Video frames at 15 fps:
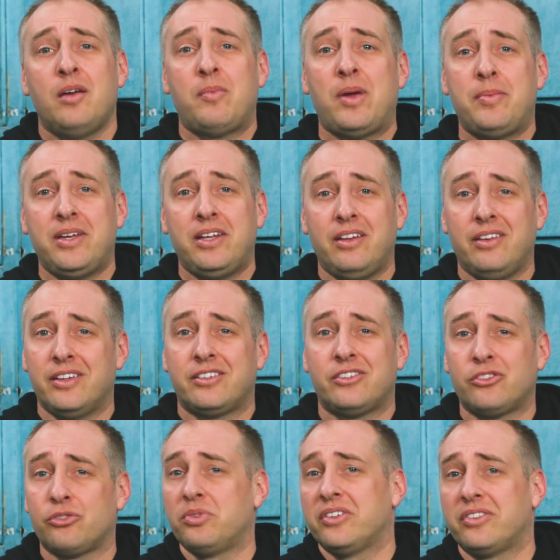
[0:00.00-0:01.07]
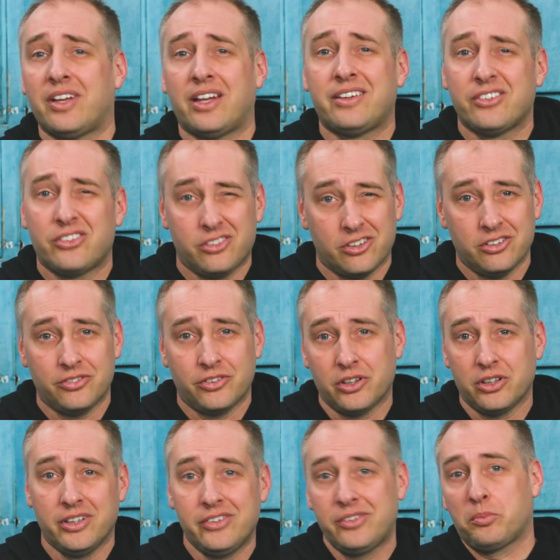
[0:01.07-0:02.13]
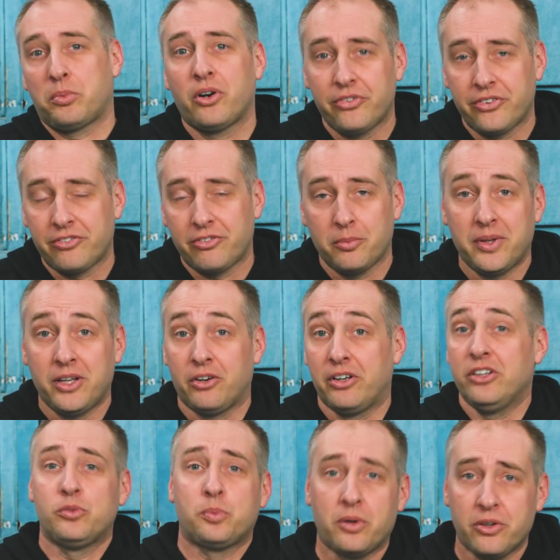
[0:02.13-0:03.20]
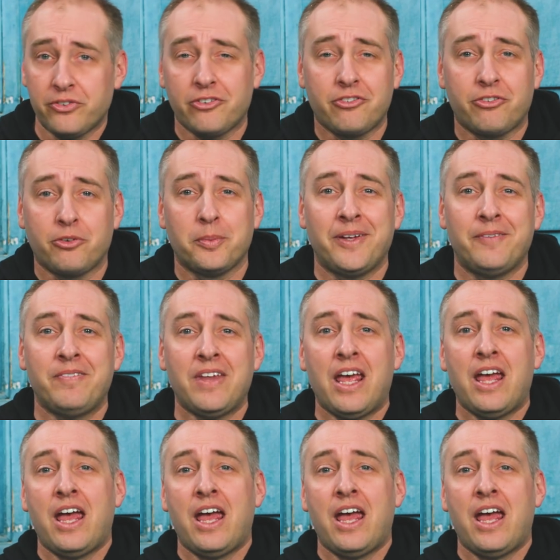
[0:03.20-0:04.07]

Maybe this is a reason that this server isn't perfect for me or is perfect for me.